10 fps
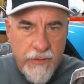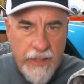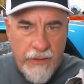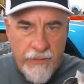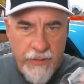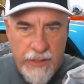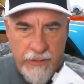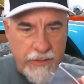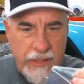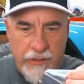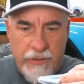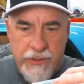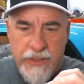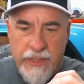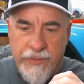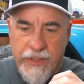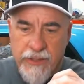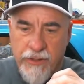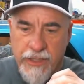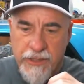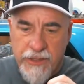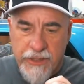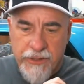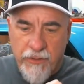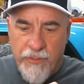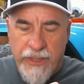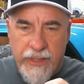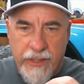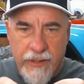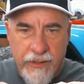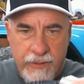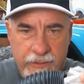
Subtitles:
How? I don't understand it, because look, this thing's so big,